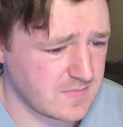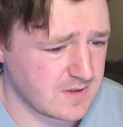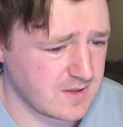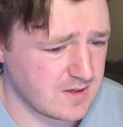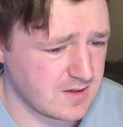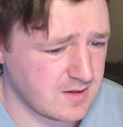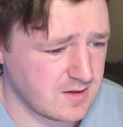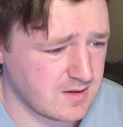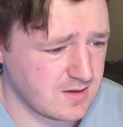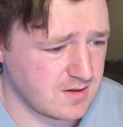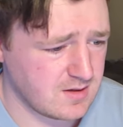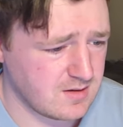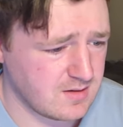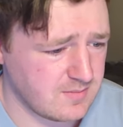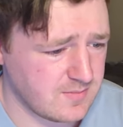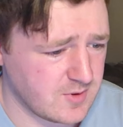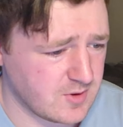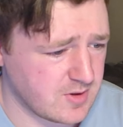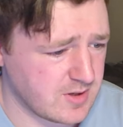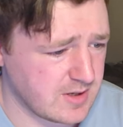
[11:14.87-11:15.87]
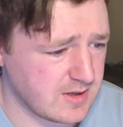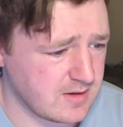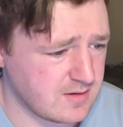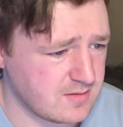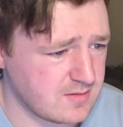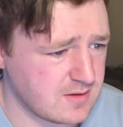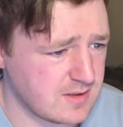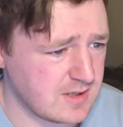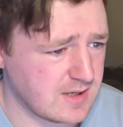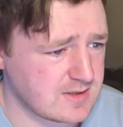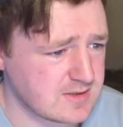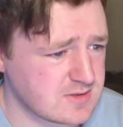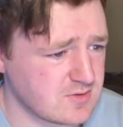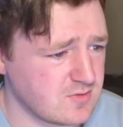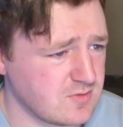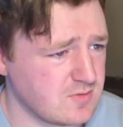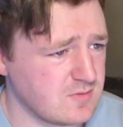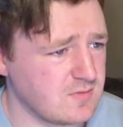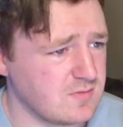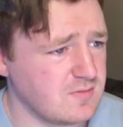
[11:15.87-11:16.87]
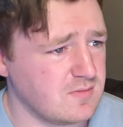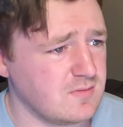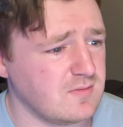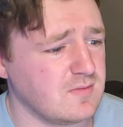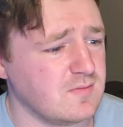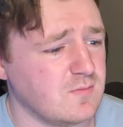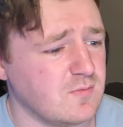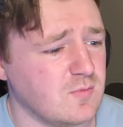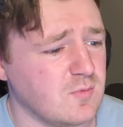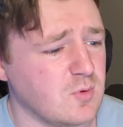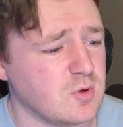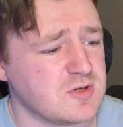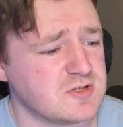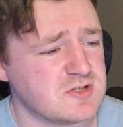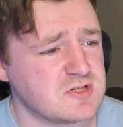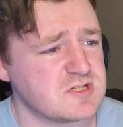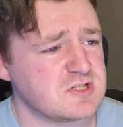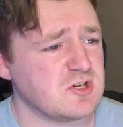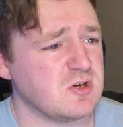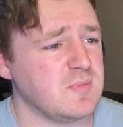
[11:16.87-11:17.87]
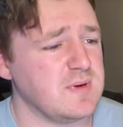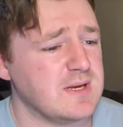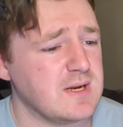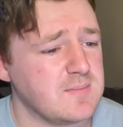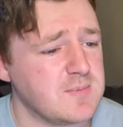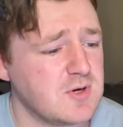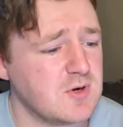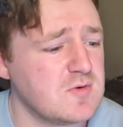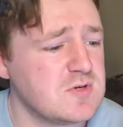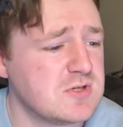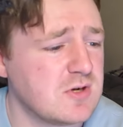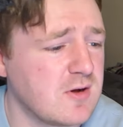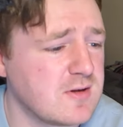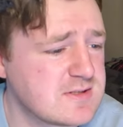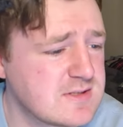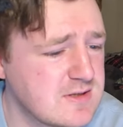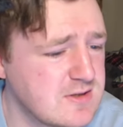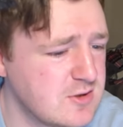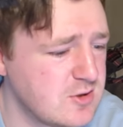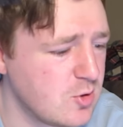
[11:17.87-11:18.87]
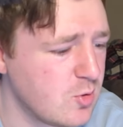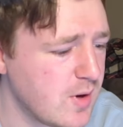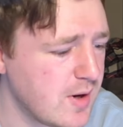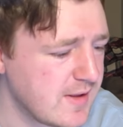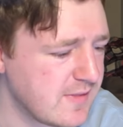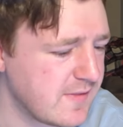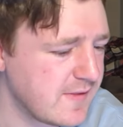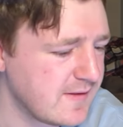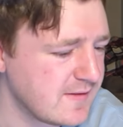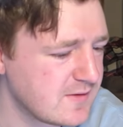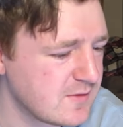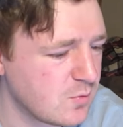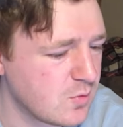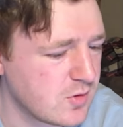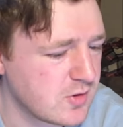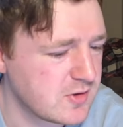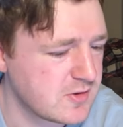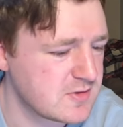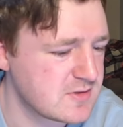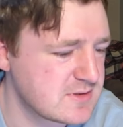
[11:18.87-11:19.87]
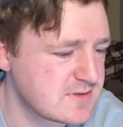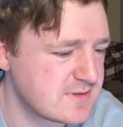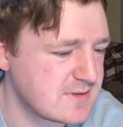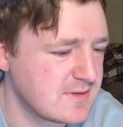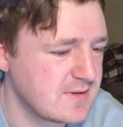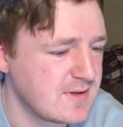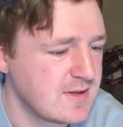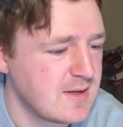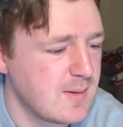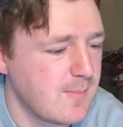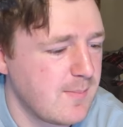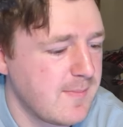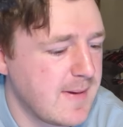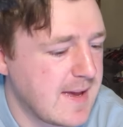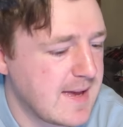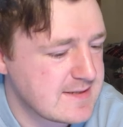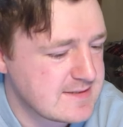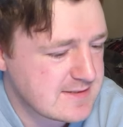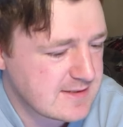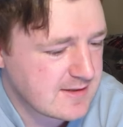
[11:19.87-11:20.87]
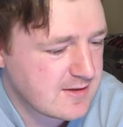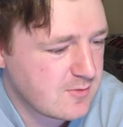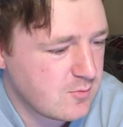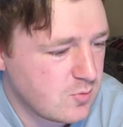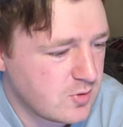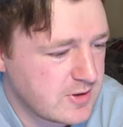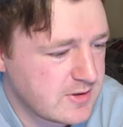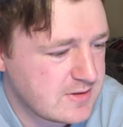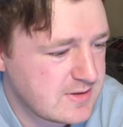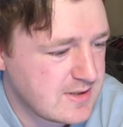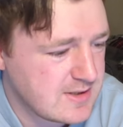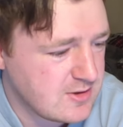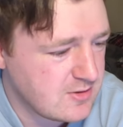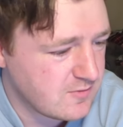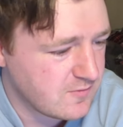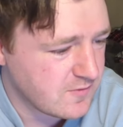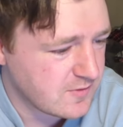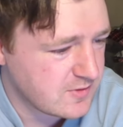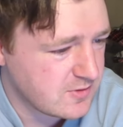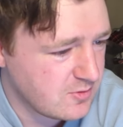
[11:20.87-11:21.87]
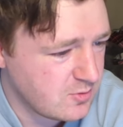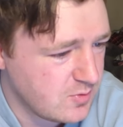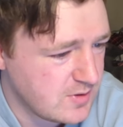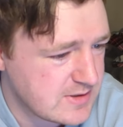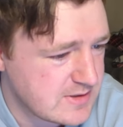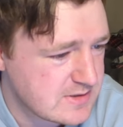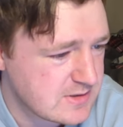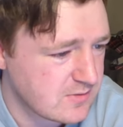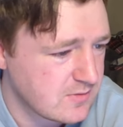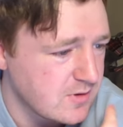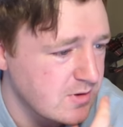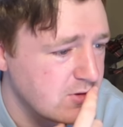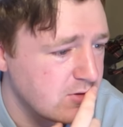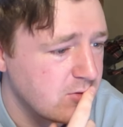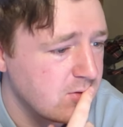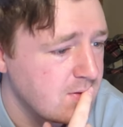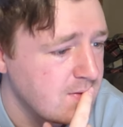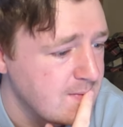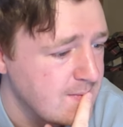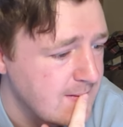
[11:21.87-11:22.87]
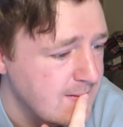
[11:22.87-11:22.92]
Okay, yeah, so Warriors are still beat up. No Johnson. Do I think the Warriors' magic will continue for 2 weeks in a row?